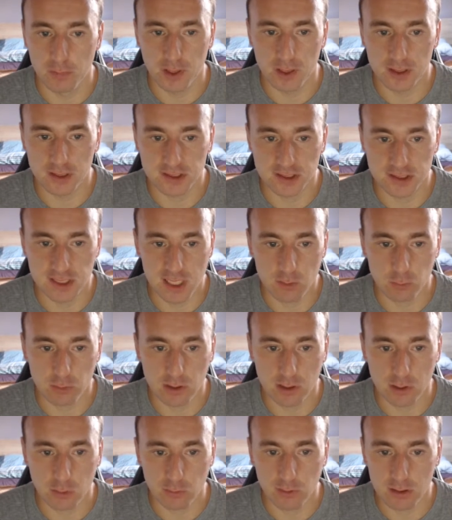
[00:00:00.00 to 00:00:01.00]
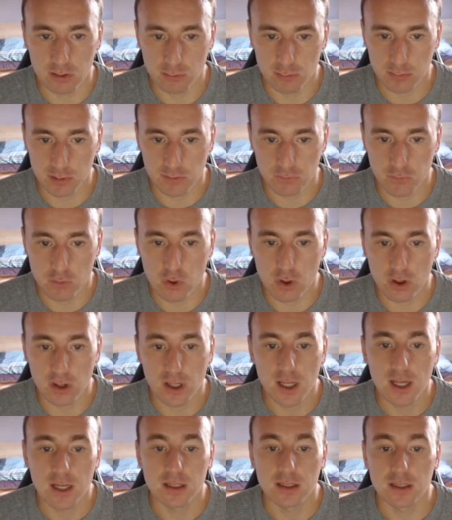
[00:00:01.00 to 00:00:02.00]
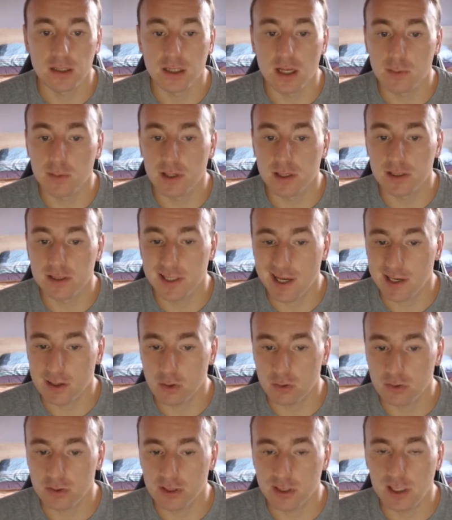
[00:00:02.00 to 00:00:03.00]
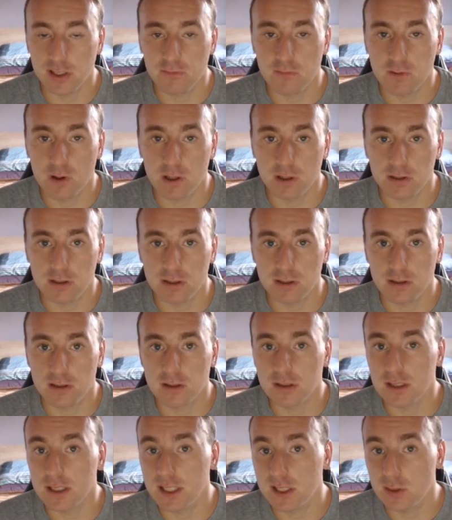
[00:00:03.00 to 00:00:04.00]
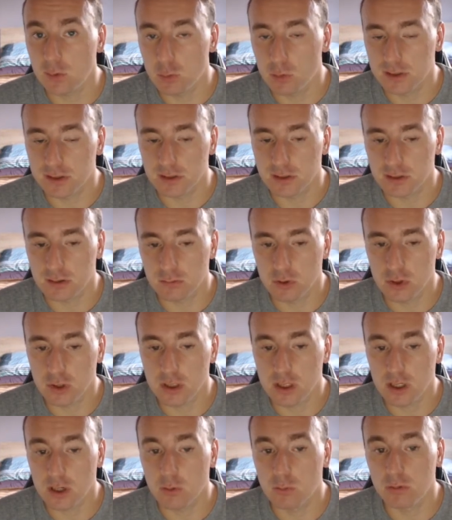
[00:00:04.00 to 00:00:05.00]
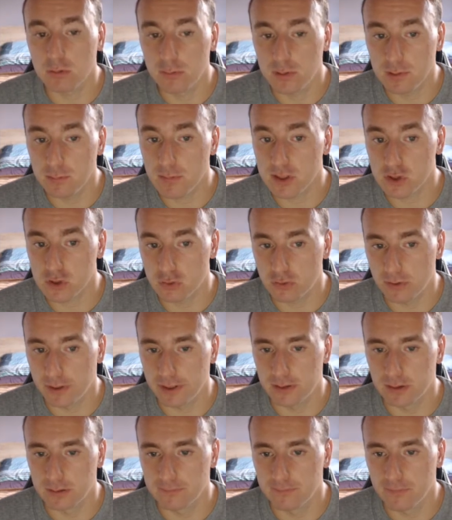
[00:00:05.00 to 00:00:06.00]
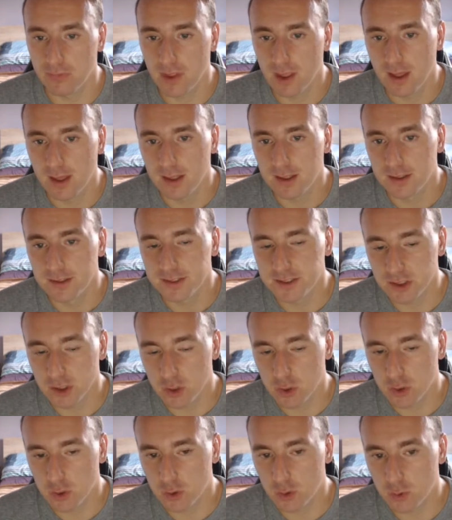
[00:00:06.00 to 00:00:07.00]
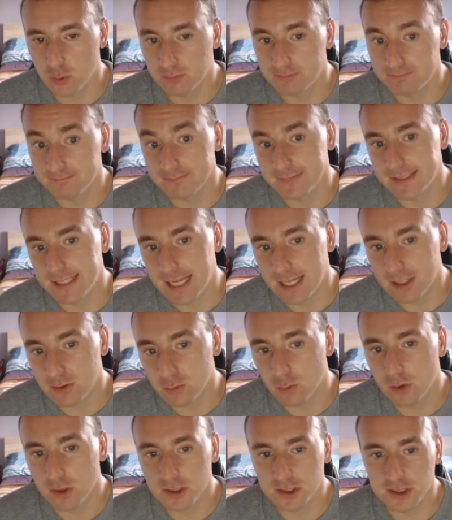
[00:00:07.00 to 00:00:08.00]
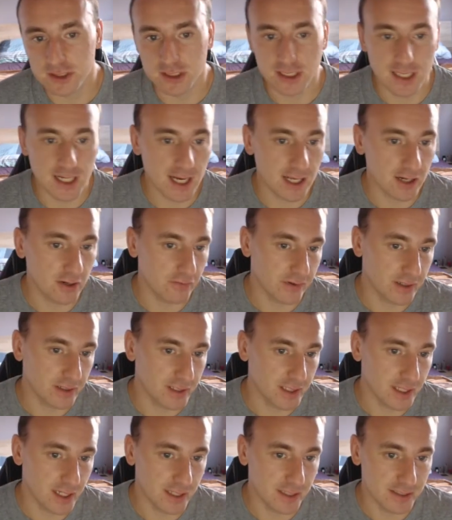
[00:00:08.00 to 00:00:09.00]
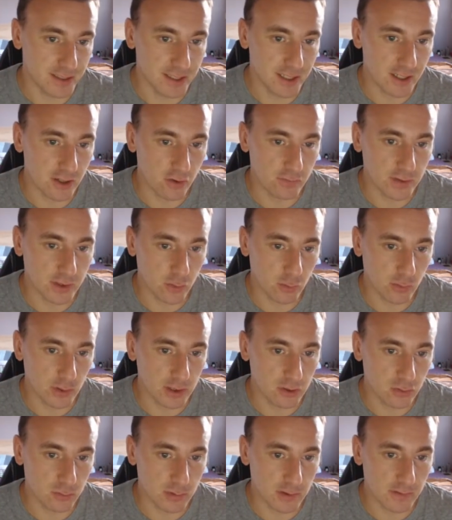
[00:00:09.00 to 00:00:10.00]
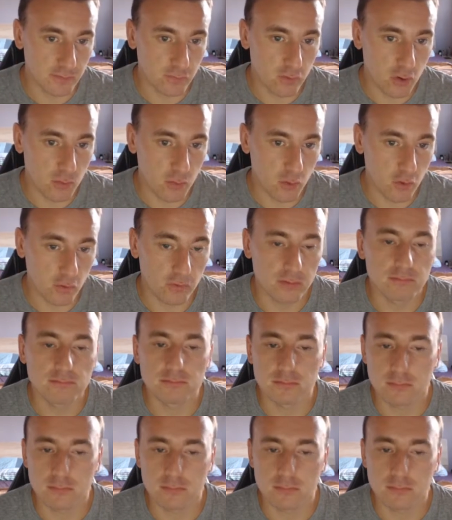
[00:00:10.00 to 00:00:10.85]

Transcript: because then with the queen on b4, the double attack on the e1 rook would be much greater. So that was the kind of the idea of the queen to b4 move.